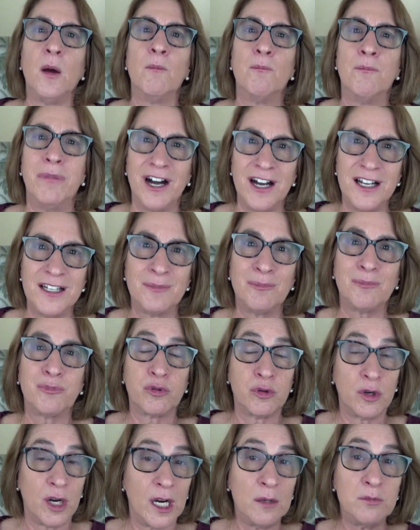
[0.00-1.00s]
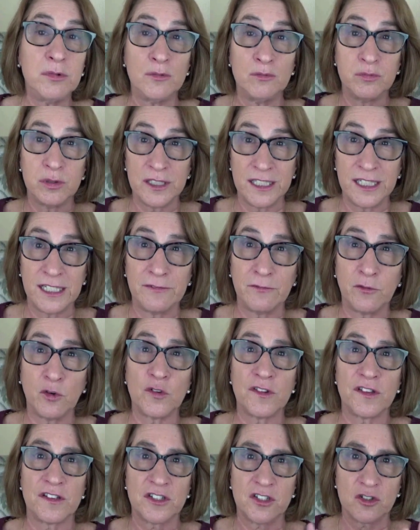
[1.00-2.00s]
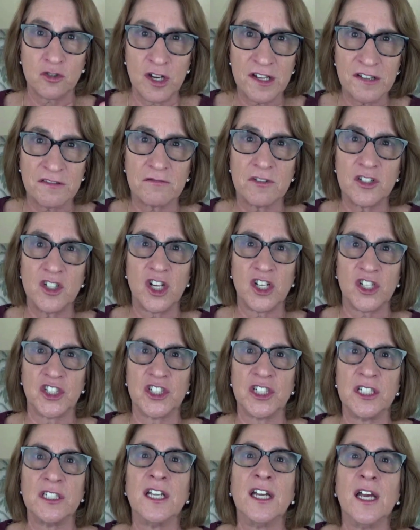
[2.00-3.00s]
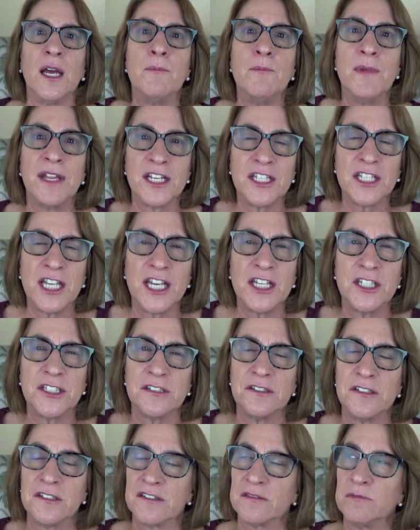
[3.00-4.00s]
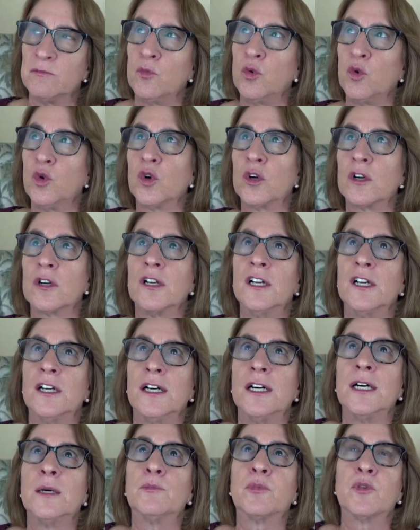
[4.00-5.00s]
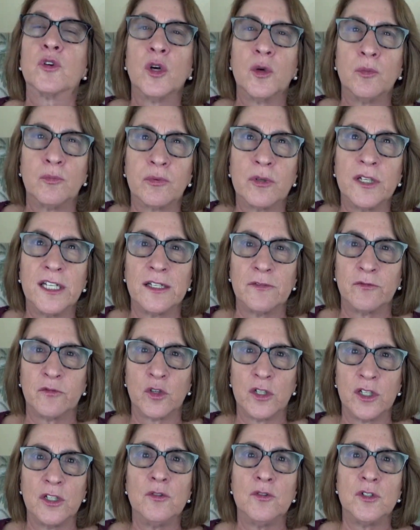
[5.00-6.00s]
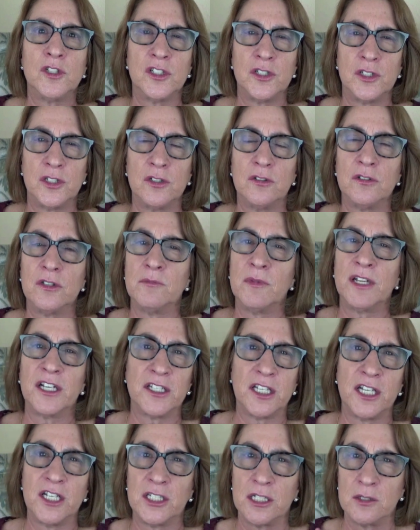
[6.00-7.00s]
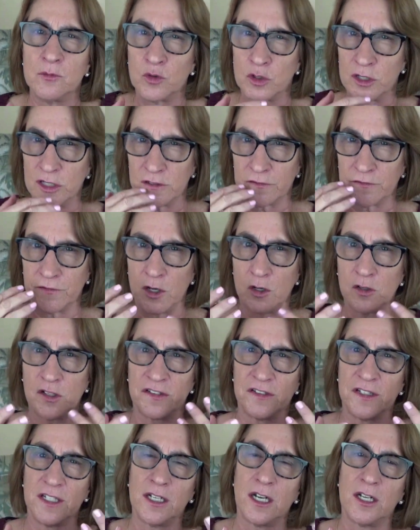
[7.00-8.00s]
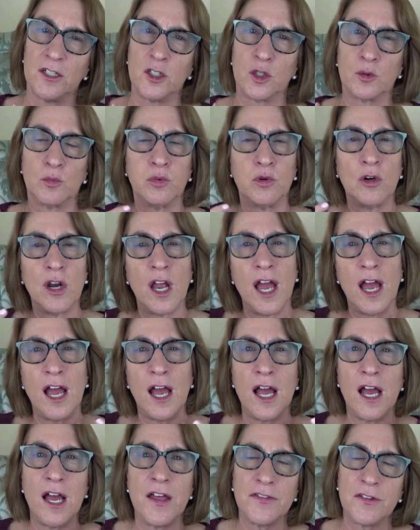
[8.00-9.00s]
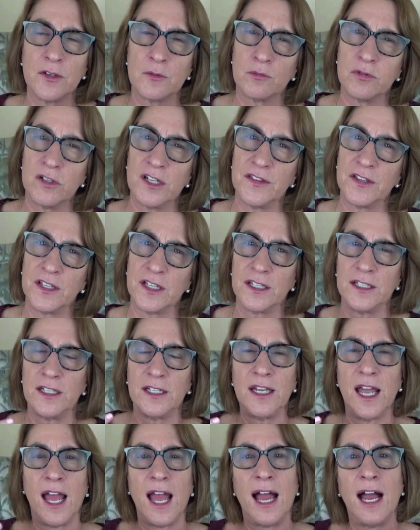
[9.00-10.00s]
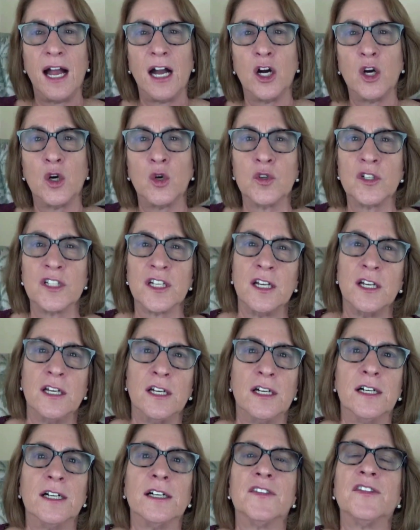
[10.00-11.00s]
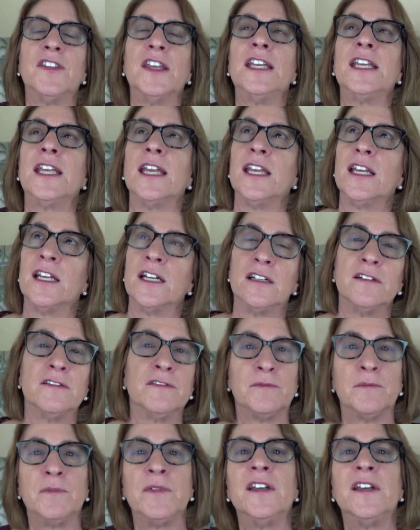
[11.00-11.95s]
But probably for the stress reduction meditation, it's more appropriate for you to do the meditation where you're focusing on your breath, you're breathing in and out, thinking of,